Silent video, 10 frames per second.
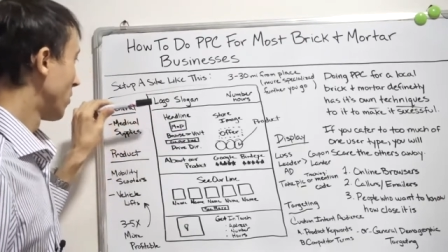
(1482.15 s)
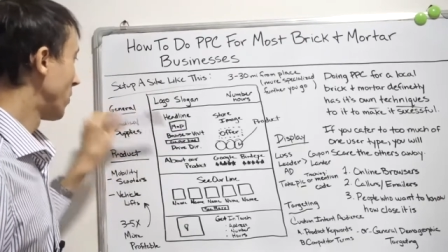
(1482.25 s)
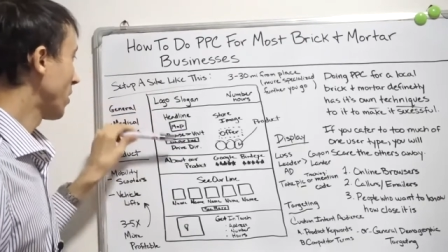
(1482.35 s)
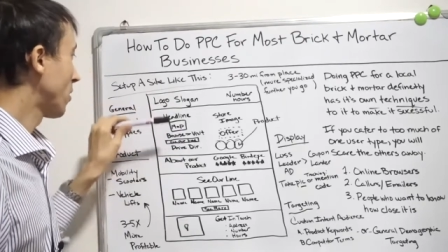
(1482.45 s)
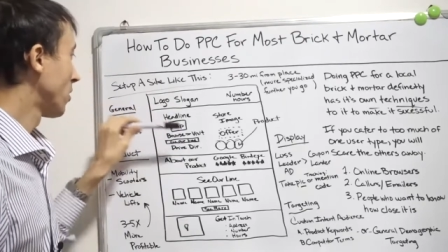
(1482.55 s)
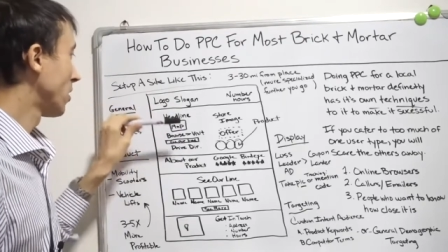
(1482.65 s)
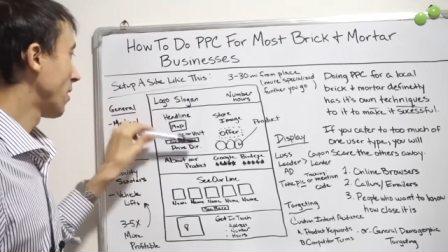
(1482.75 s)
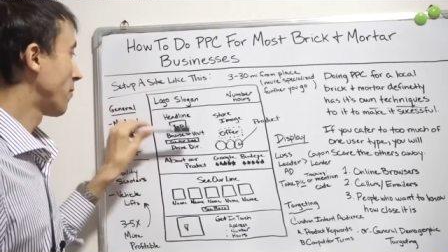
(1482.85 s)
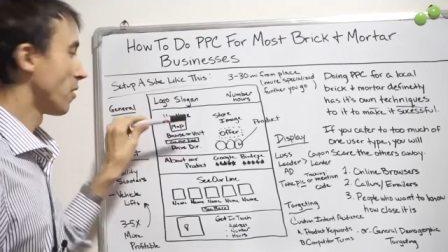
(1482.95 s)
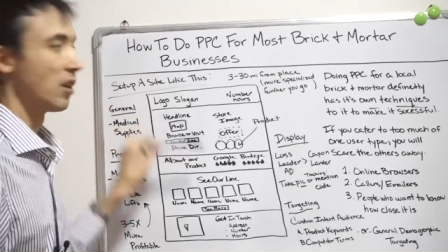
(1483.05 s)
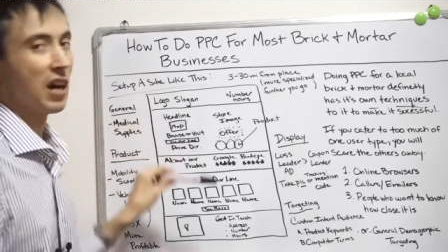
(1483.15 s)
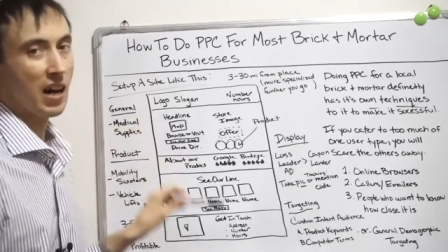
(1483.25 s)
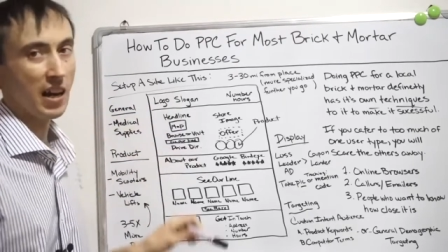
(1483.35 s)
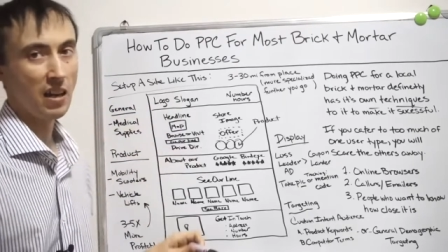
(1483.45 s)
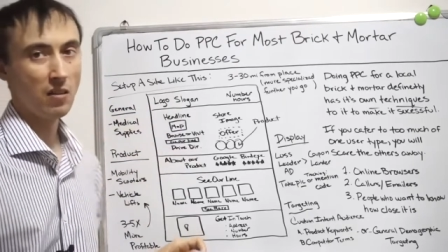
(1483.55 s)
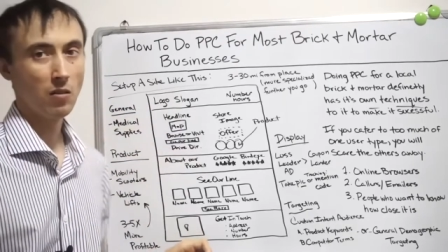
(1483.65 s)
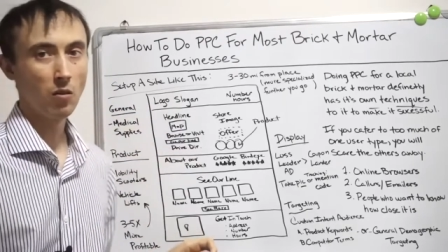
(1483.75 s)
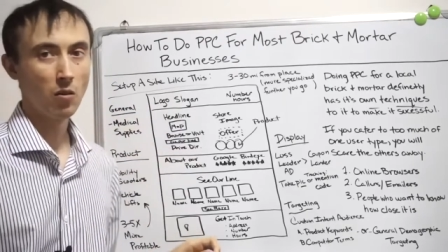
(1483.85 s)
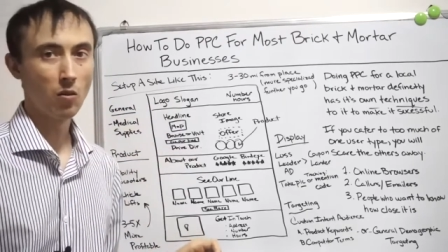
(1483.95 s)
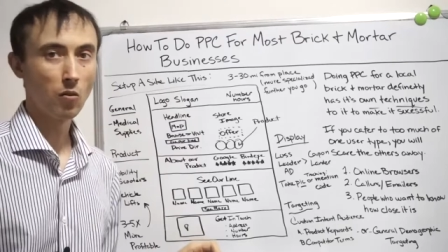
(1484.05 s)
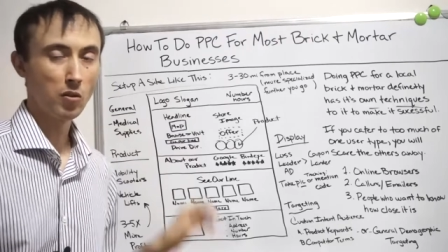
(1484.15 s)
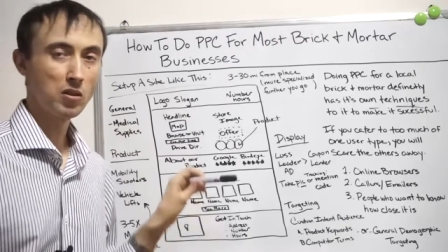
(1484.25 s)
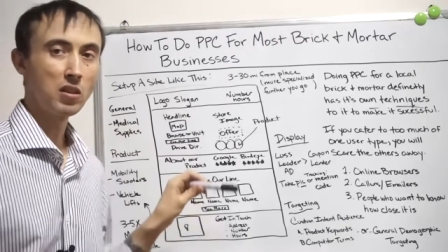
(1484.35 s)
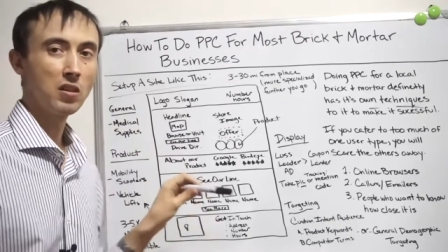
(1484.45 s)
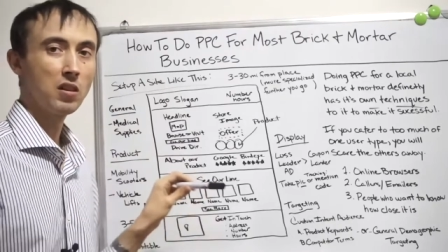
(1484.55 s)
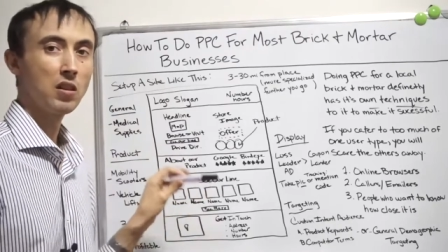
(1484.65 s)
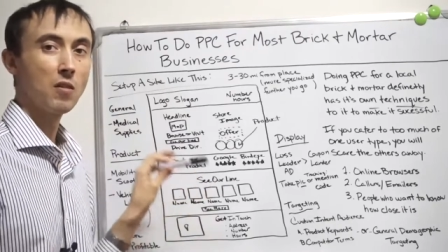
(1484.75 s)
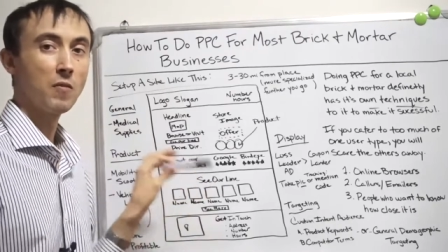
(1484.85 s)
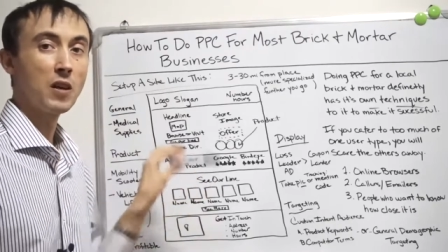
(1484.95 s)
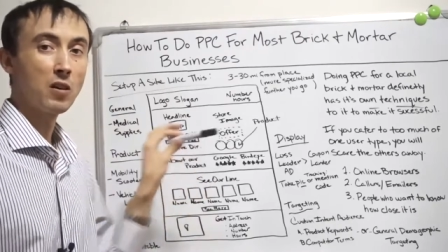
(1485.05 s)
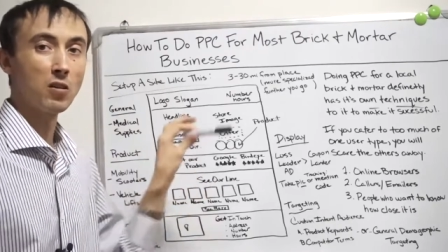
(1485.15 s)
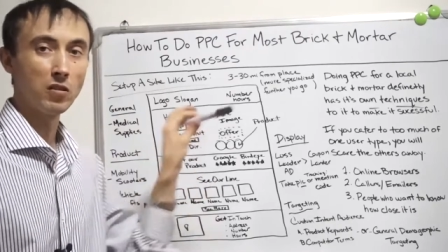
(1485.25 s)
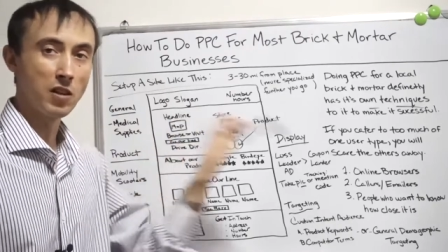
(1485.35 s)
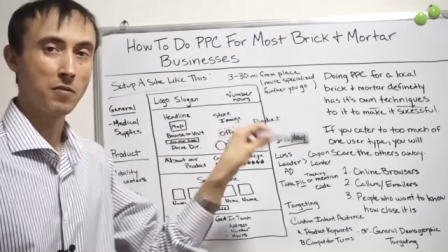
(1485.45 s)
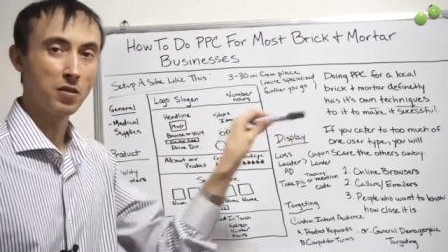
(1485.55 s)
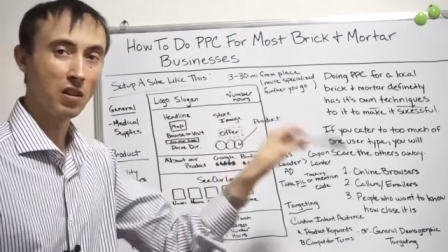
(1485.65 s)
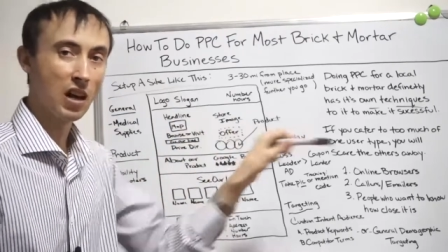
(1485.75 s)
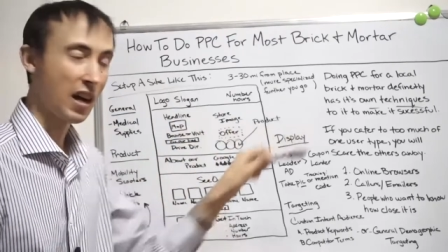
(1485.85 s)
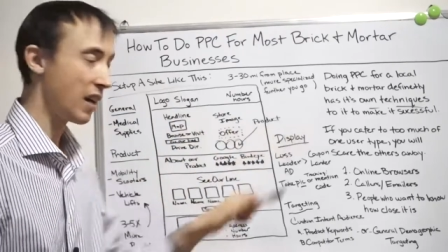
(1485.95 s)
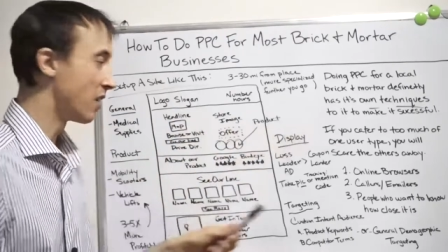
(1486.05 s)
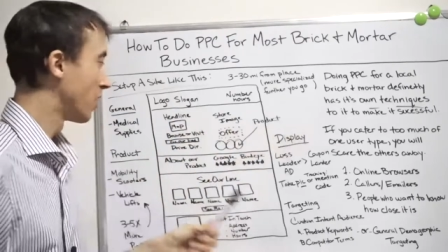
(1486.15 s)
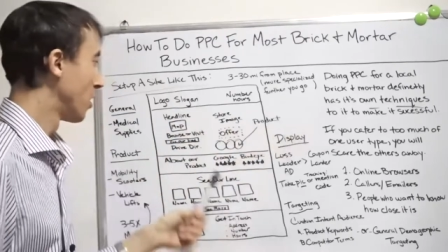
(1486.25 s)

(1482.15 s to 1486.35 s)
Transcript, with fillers: vehicle lift line or vehicle lifts line.